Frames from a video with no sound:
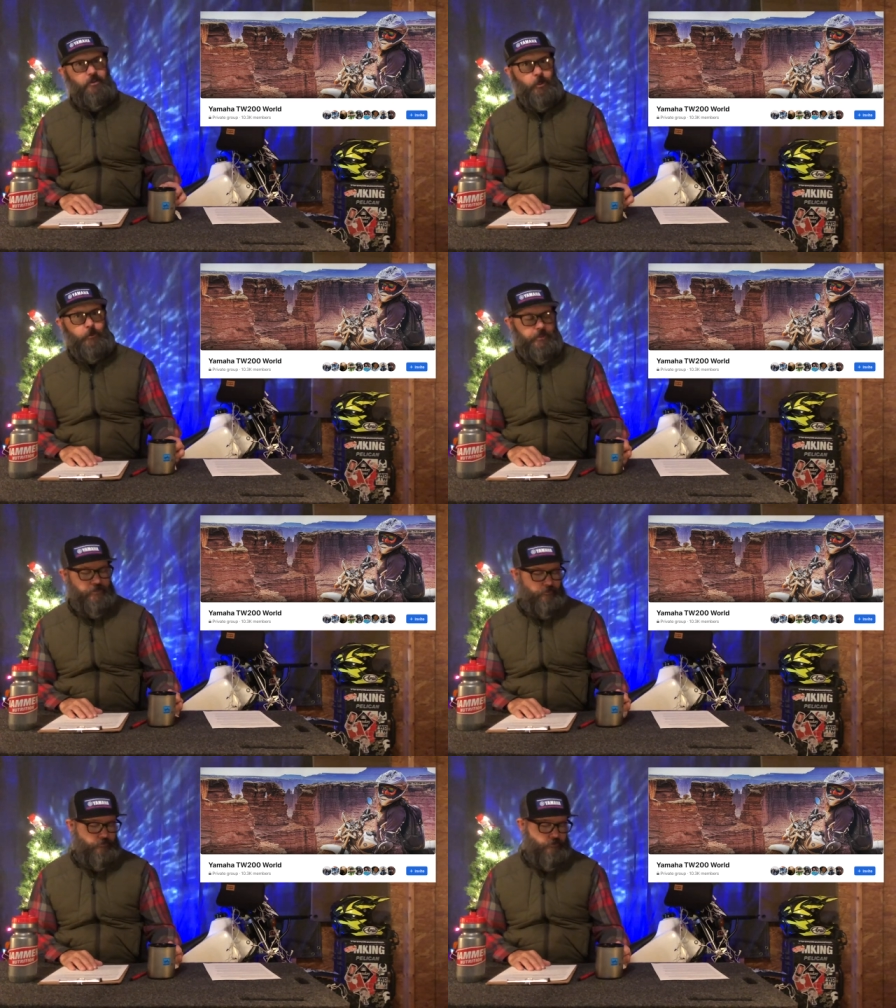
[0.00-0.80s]
knowing
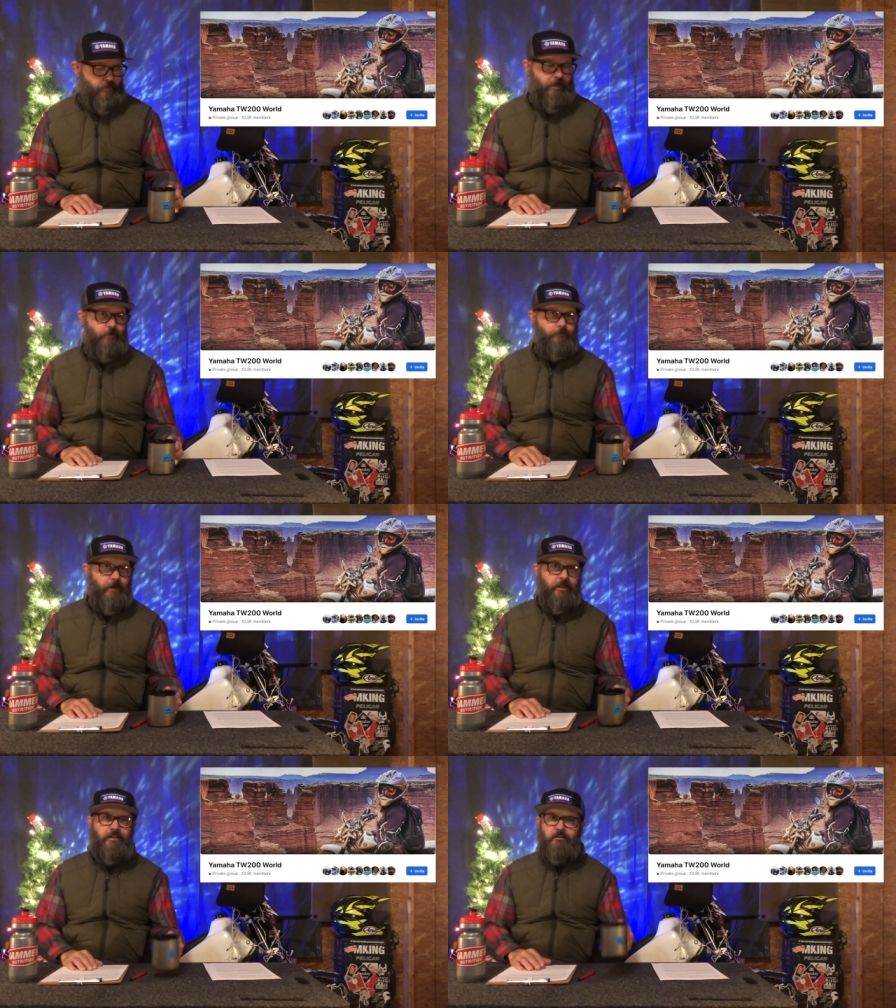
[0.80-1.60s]
that we're out
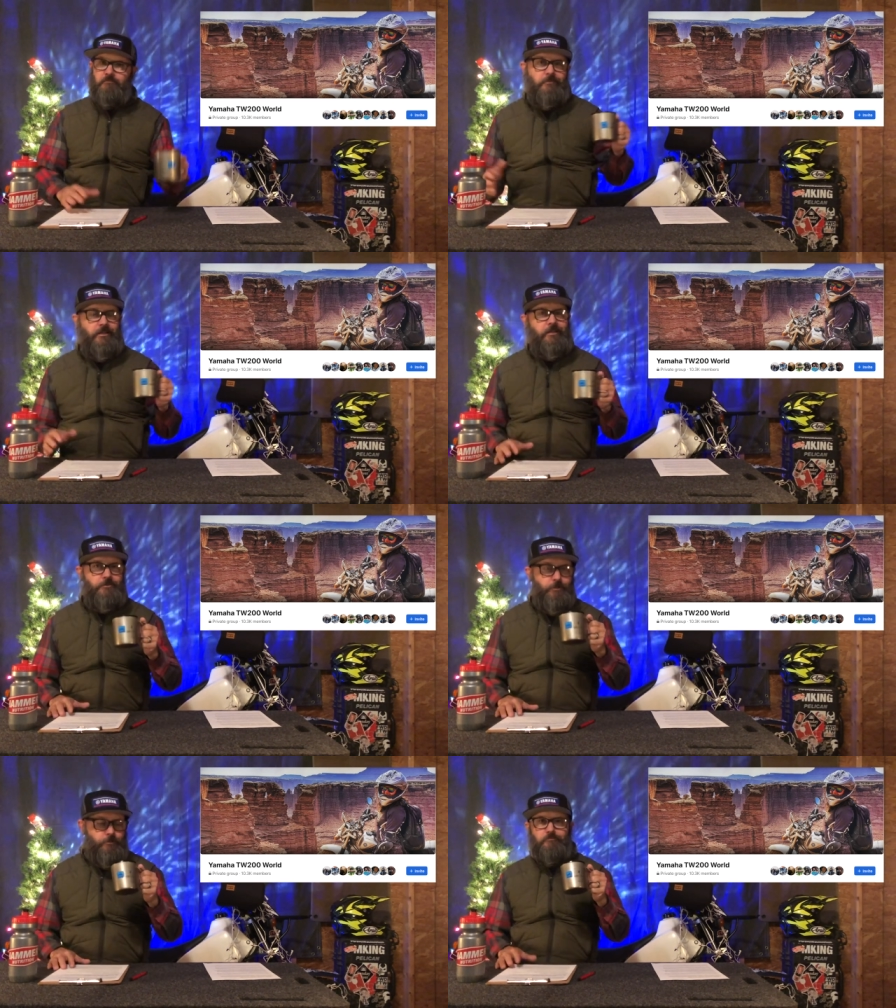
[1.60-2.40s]
riding at
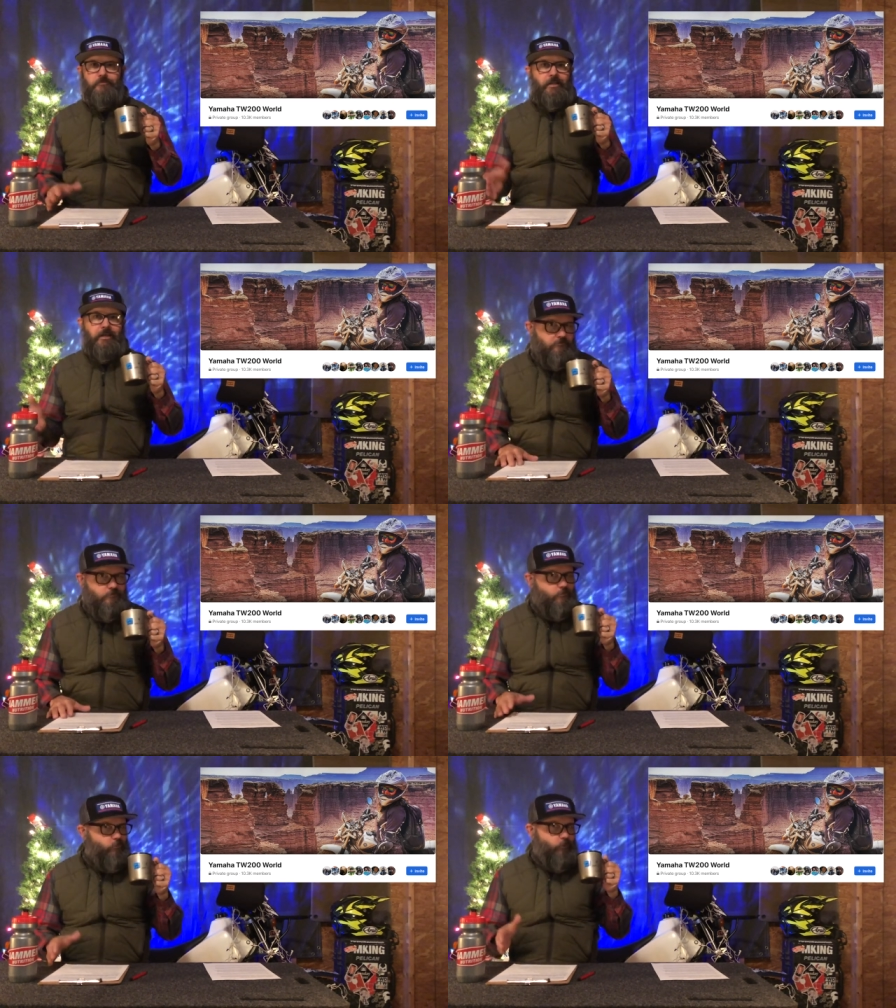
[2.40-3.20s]
2 at night,
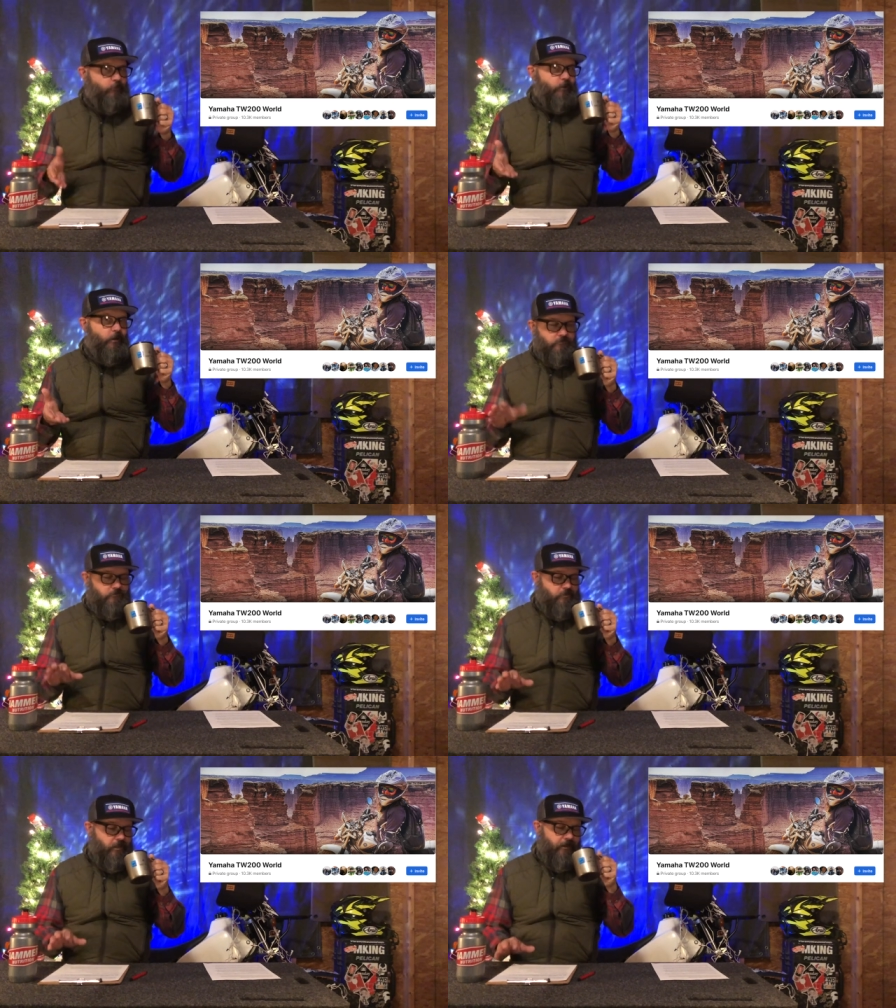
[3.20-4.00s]
12 o'clock
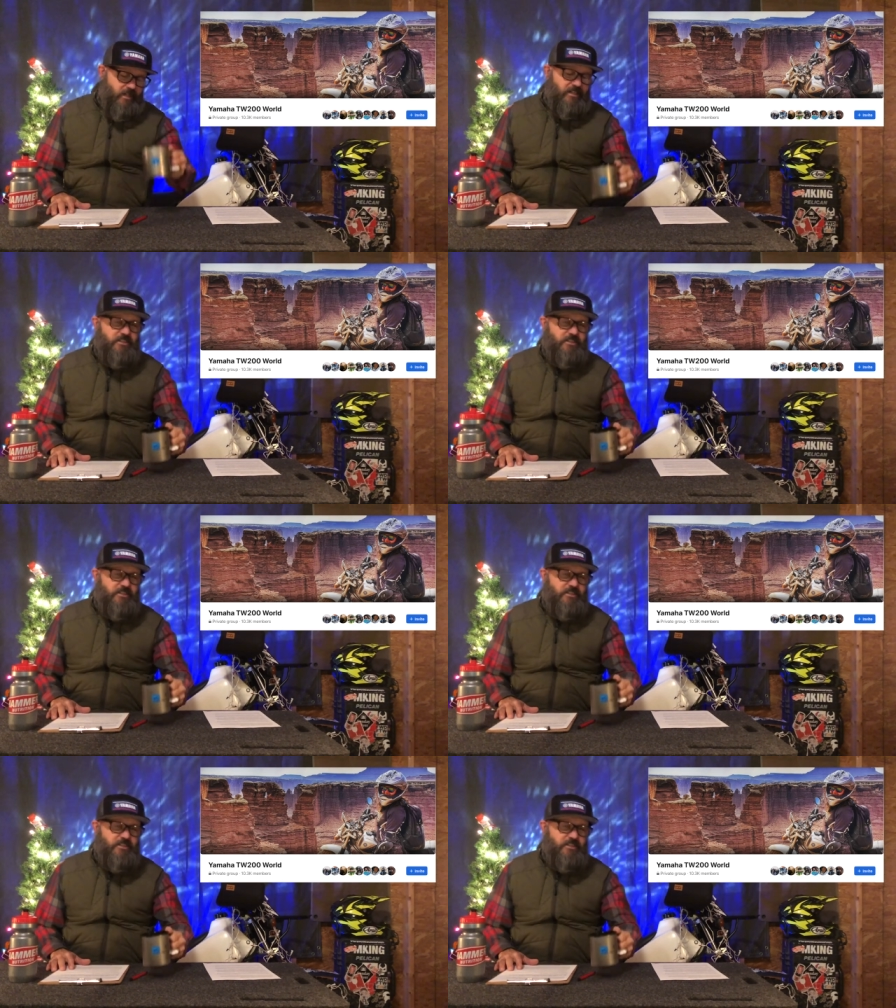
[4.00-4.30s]
day.